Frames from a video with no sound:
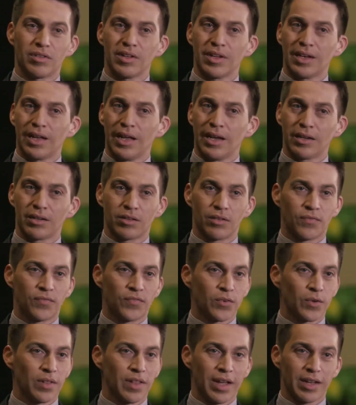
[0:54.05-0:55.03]
What's it like
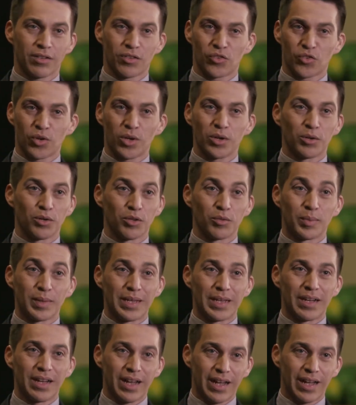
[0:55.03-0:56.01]
for that struggle to
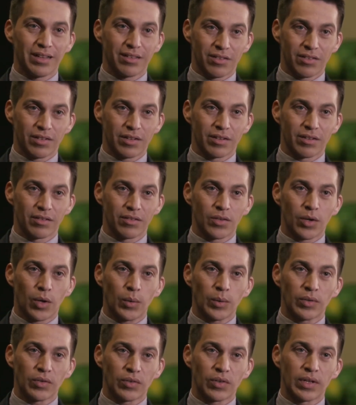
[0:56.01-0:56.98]
be constant? It's
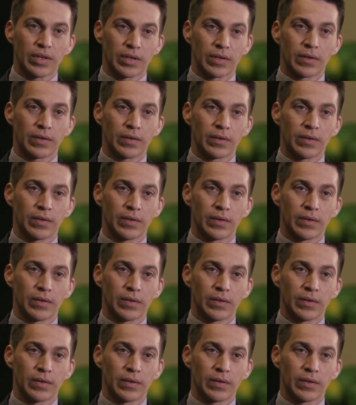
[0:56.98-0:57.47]
always there.